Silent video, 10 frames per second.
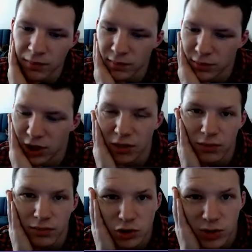
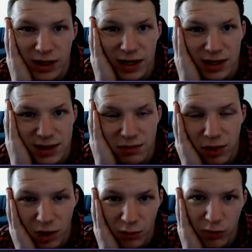2019
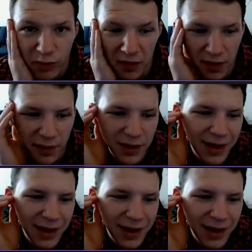Modern Warfare.